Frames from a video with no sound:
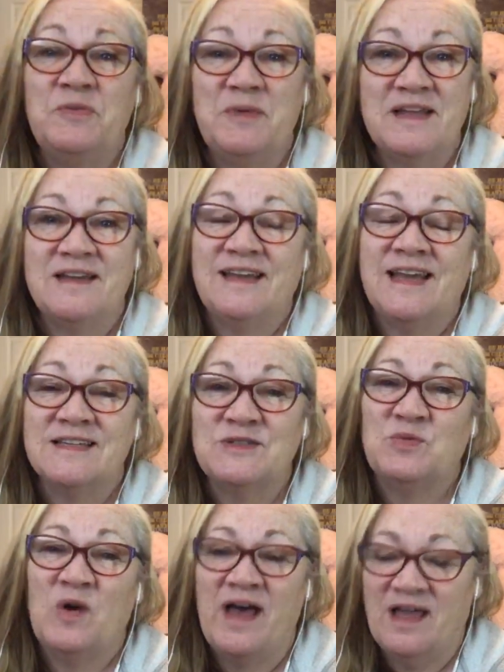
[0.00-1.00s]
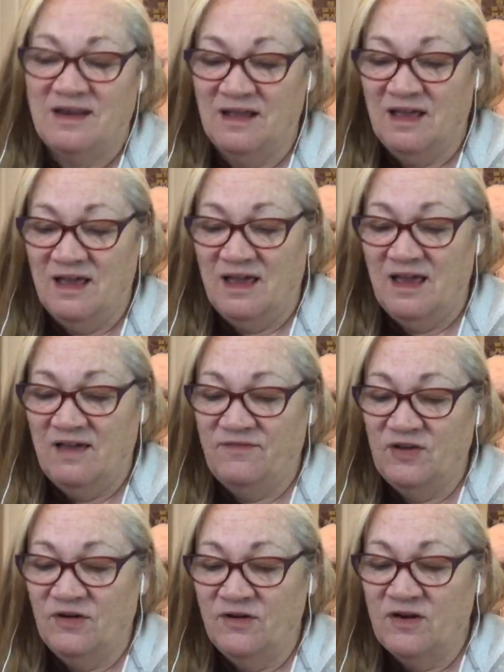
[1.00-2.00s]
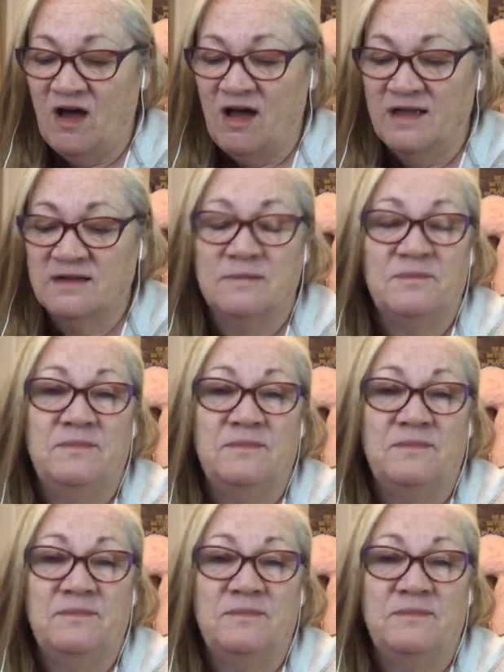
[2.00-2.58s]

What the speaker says: But guess what? If you're not